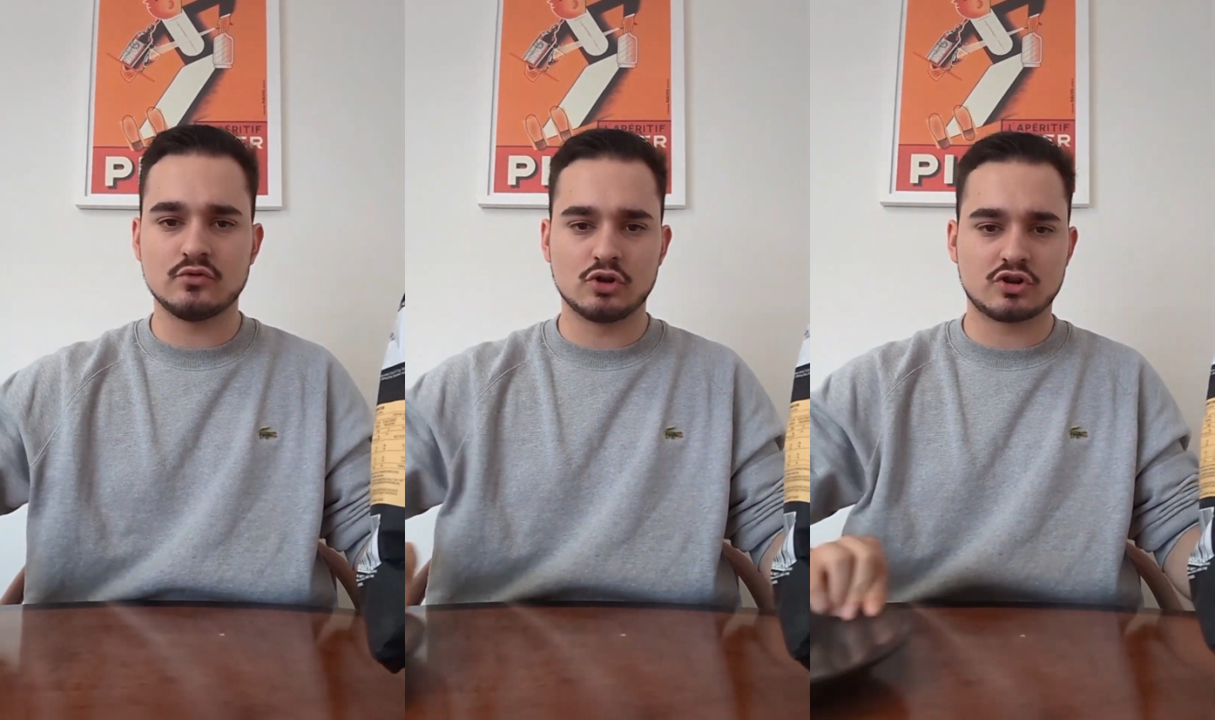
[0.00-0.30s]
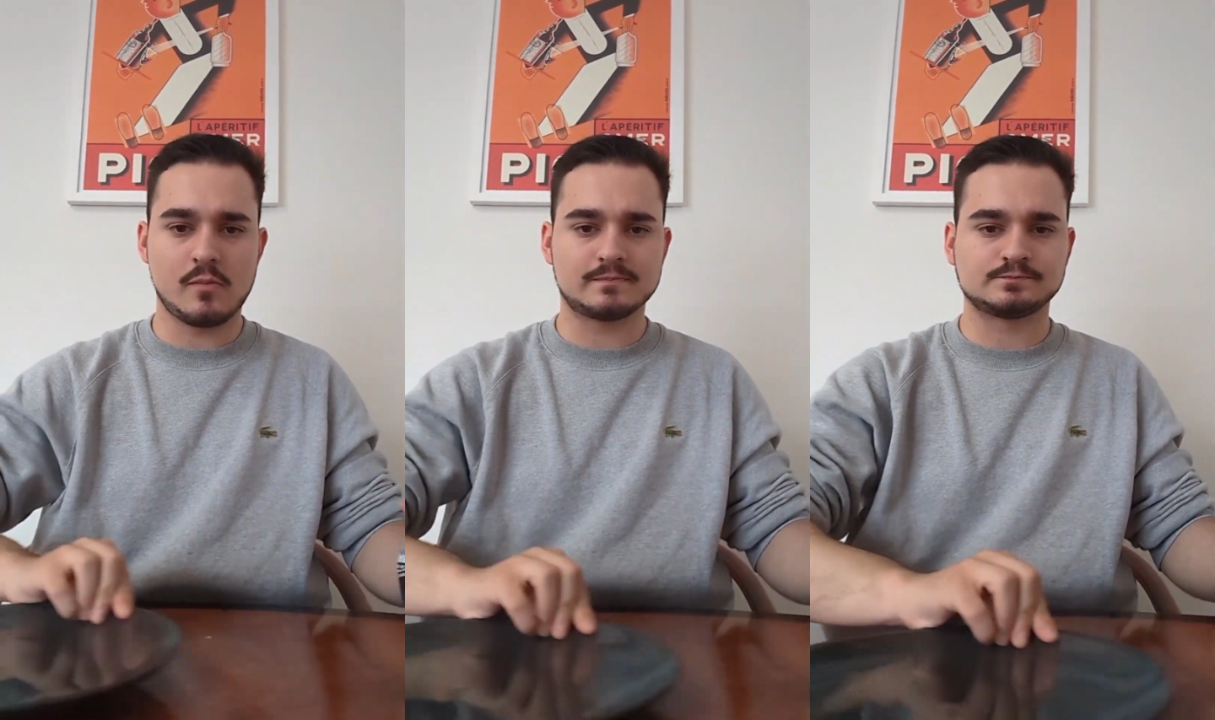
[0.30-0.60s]
look.
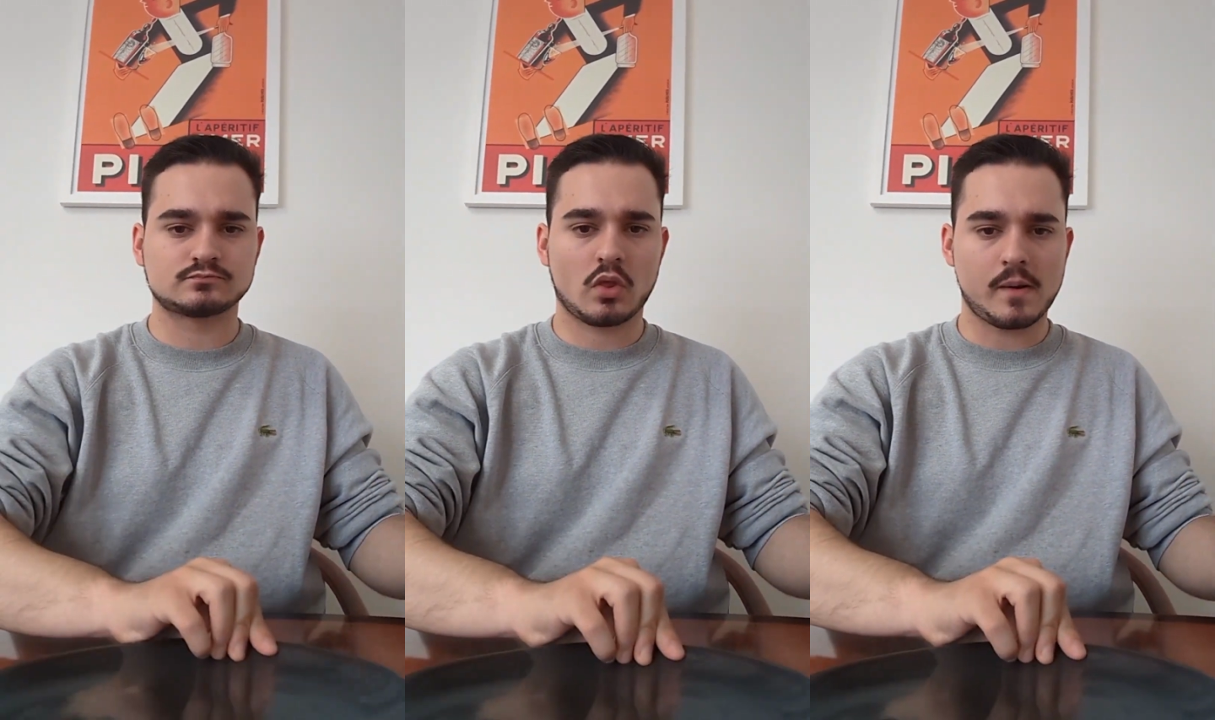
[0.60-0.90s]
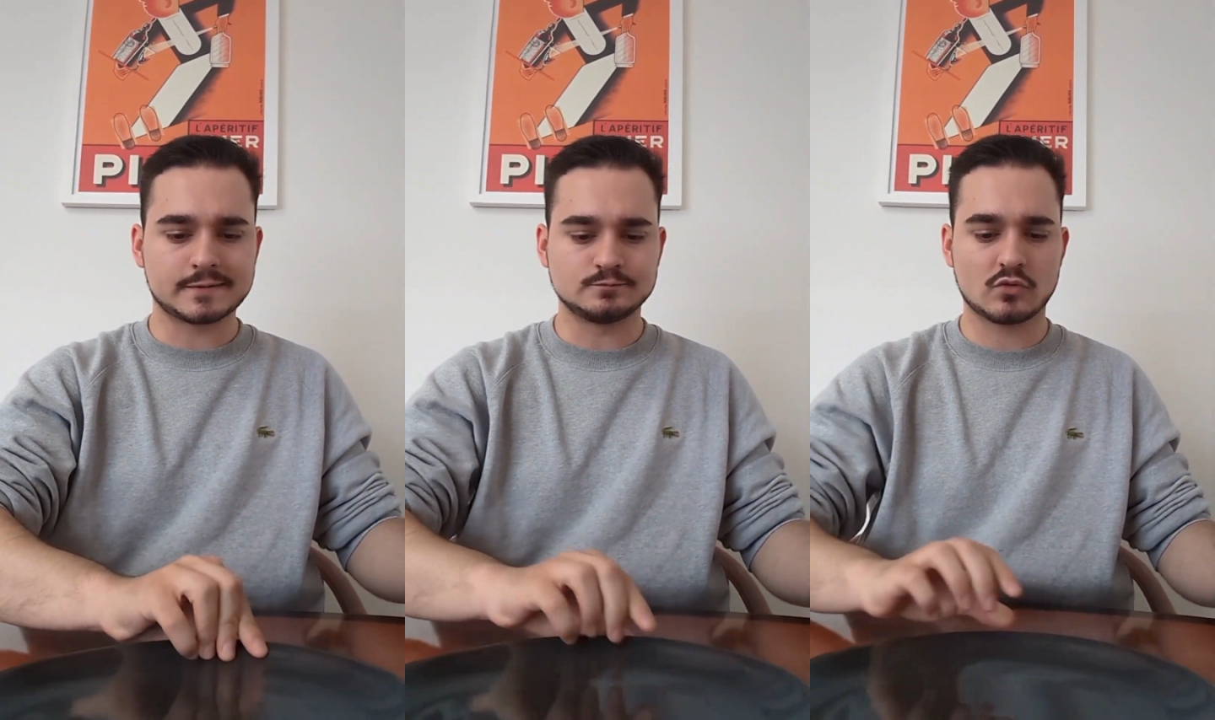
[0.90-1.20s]

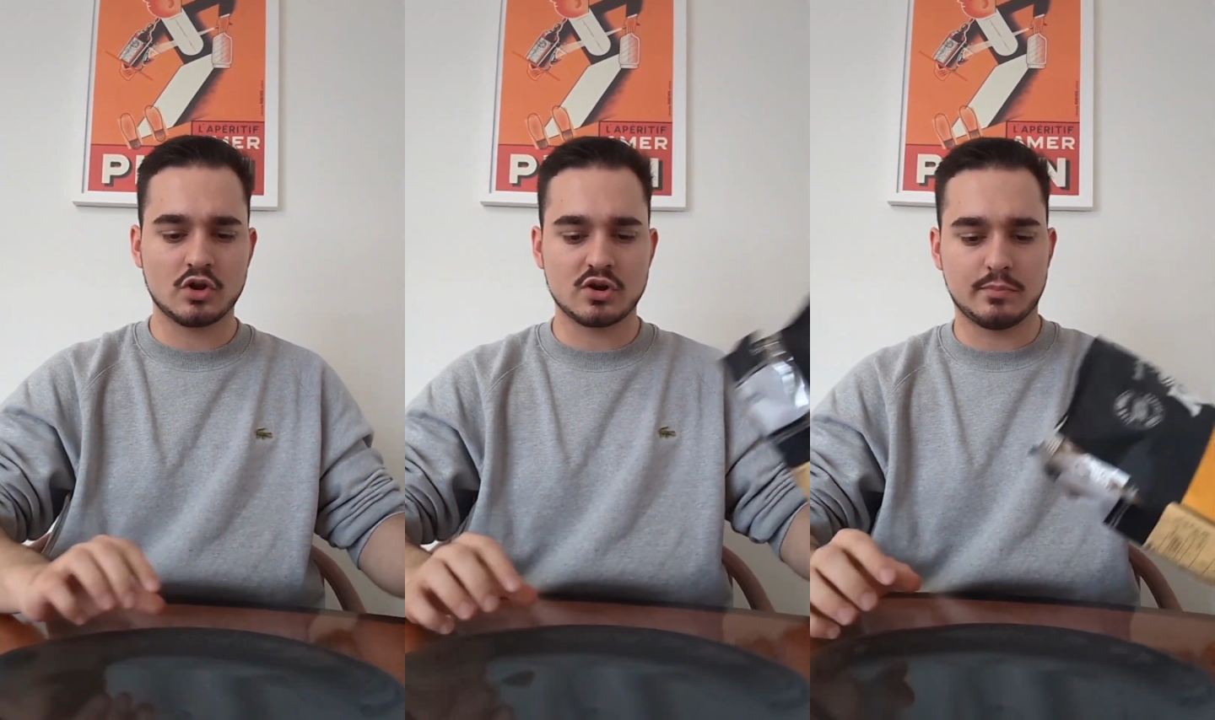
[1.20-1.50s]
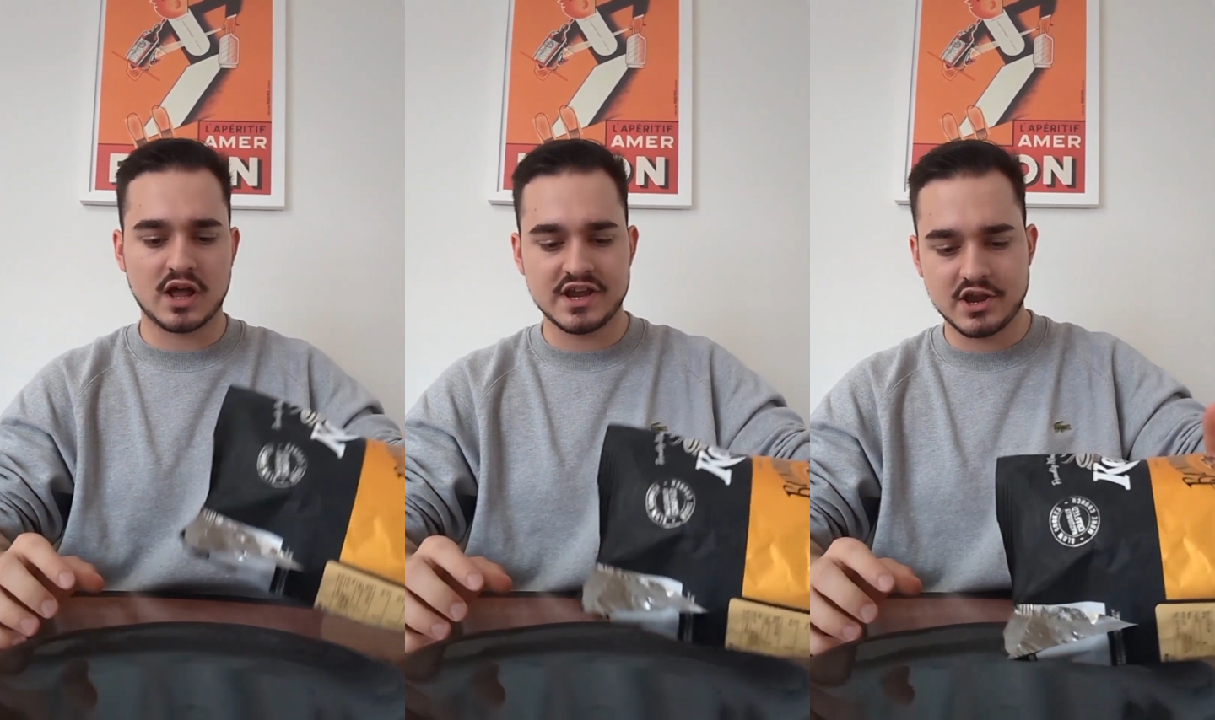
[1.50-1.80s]
I've got a
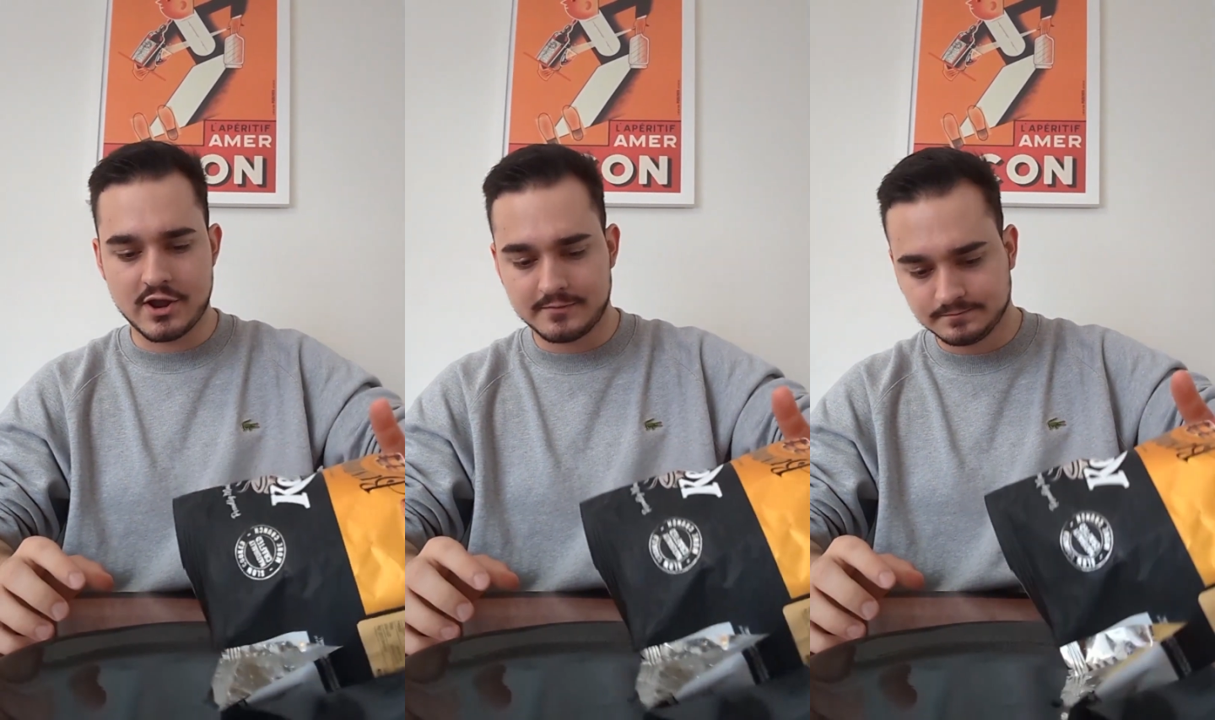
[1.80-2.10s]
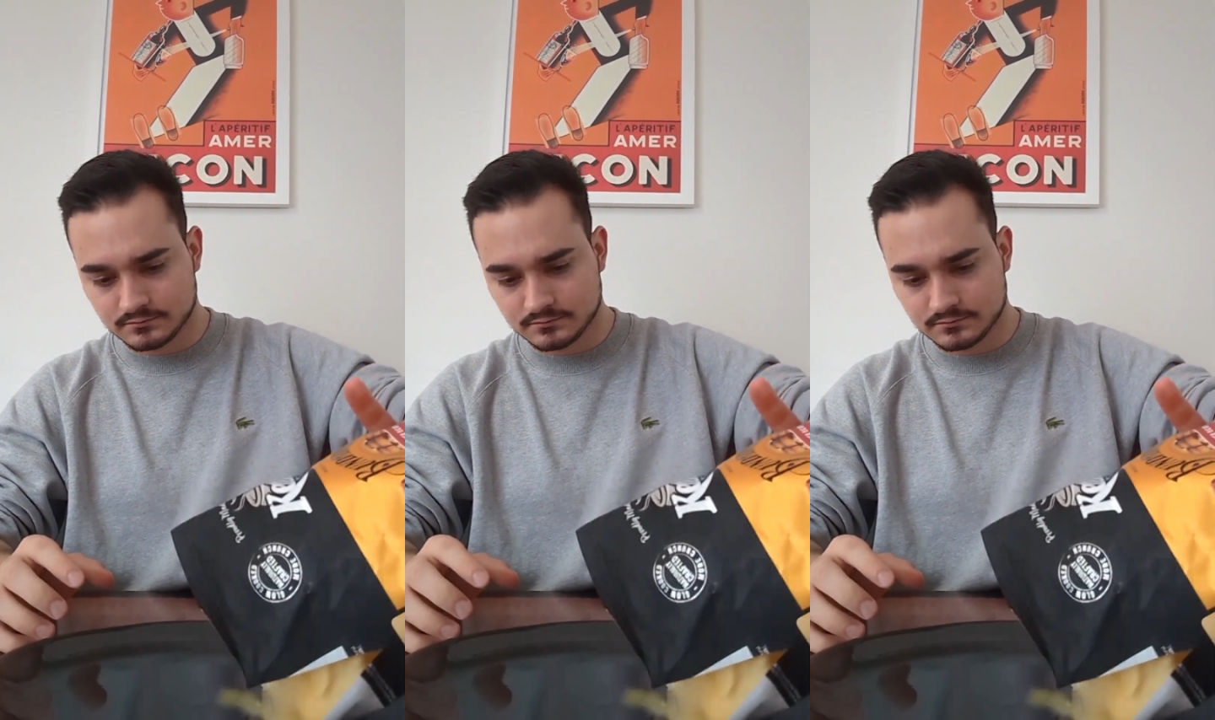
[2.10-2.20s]
plate here.